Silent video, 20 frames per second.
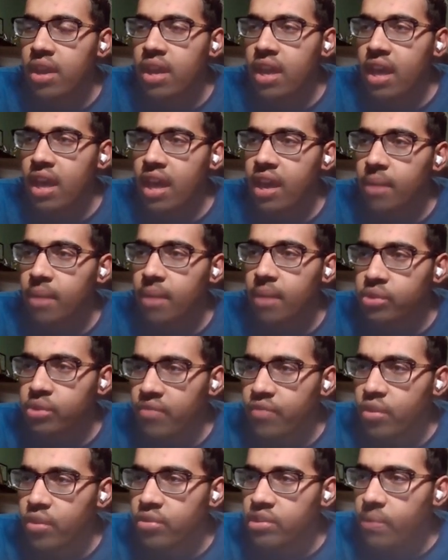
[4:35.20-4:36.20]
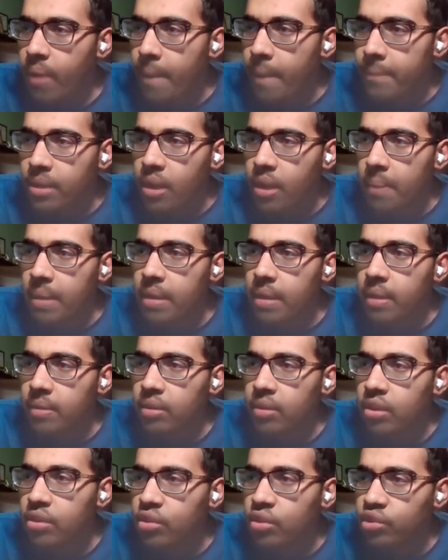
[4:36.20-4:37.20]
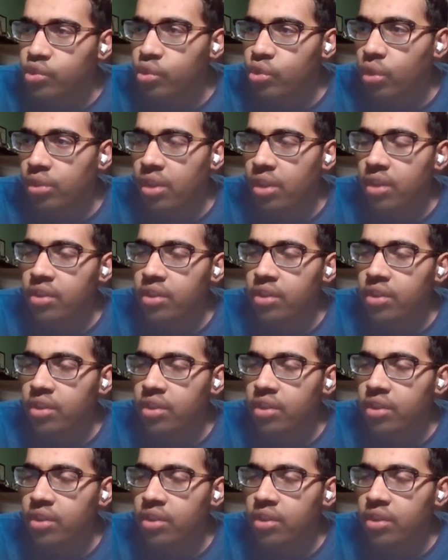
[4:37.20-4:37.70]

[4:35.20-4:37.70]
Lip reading: And I'm going to say Fiorentina wrap it up. And I'm going to Nozola